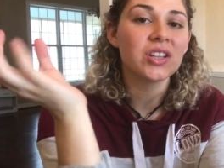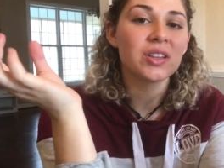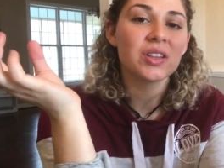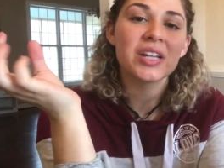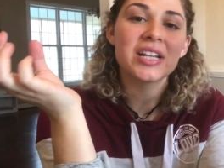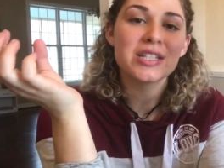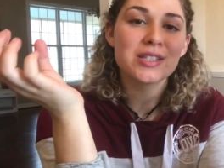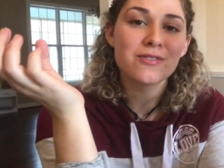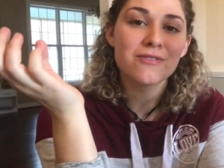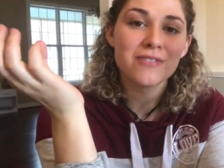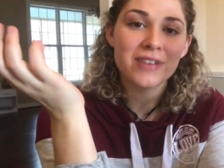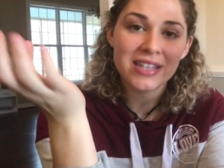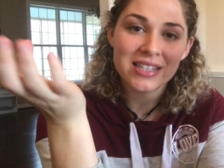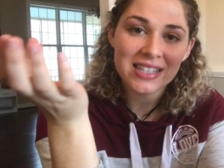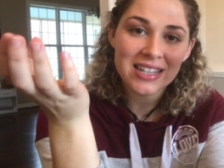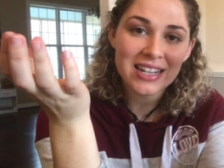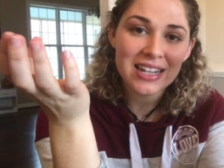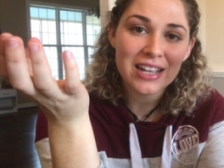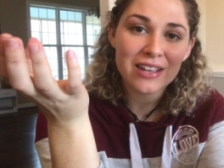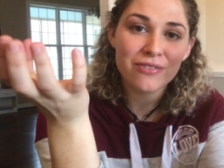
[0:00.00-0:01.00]
let's face
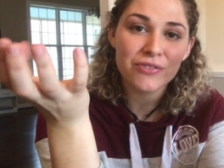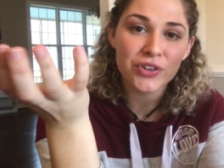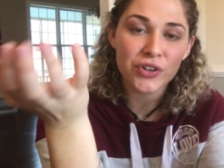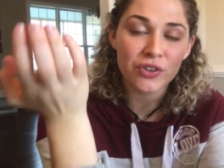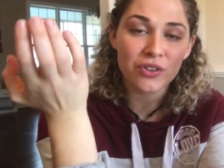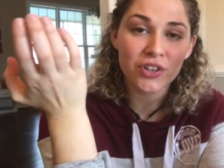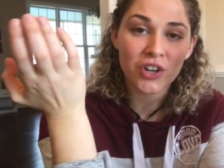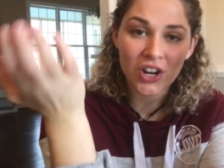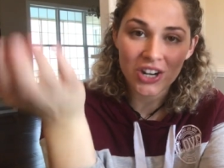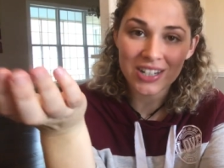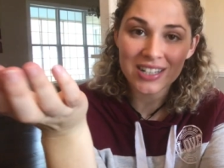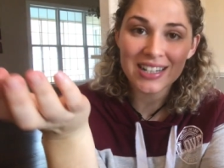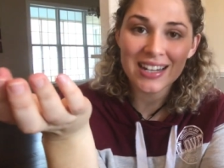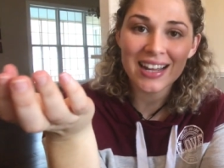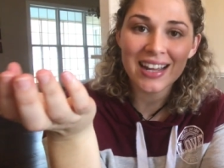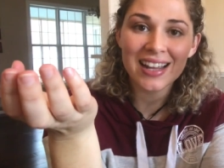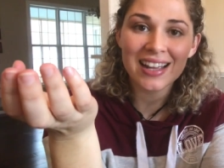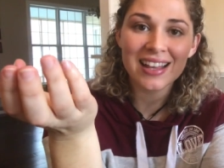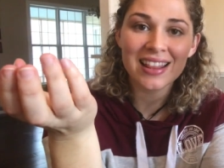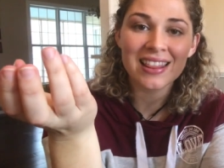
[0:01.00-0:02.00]
it, if you're gardening,